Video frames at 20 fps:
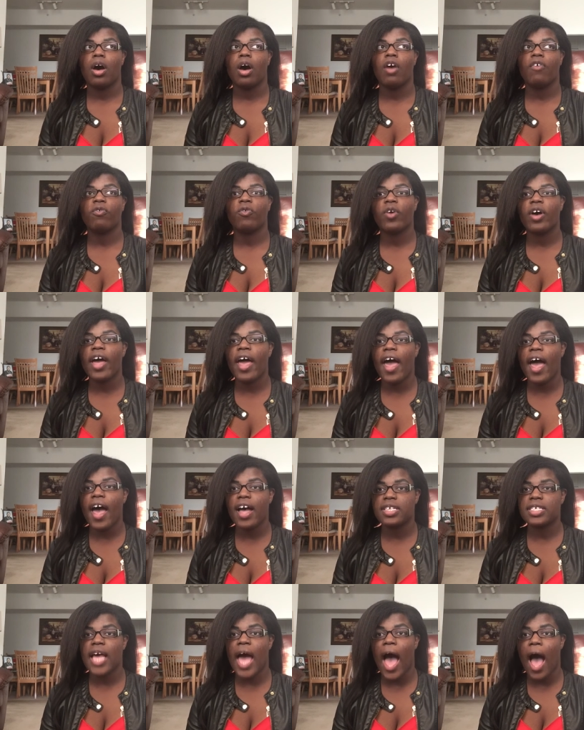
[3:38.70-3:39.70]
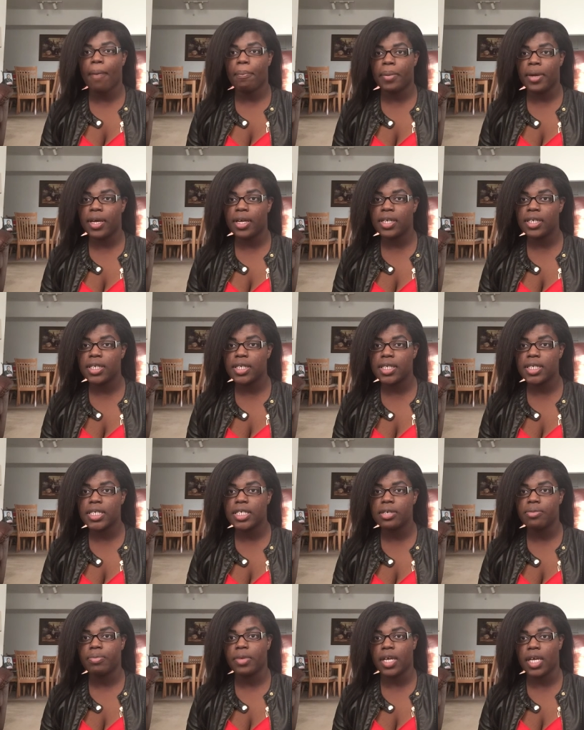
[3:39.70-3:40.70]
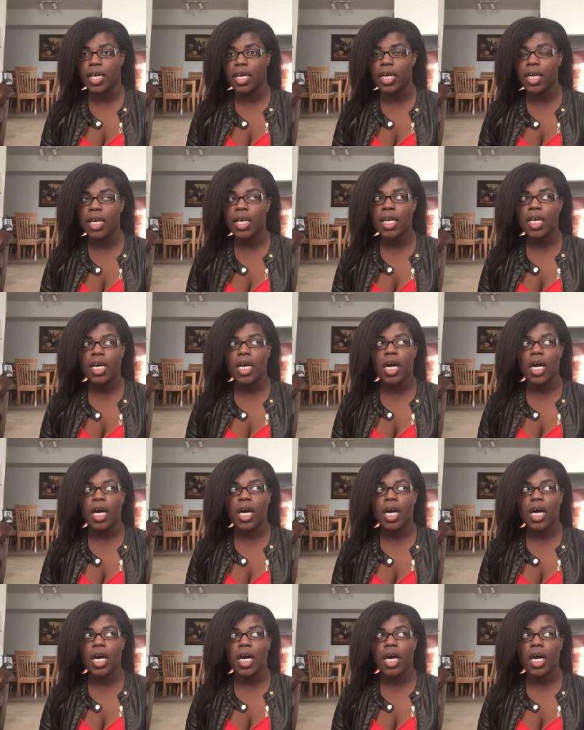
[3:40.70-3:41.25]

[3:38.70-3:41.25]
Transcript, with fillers: of what has happened to me,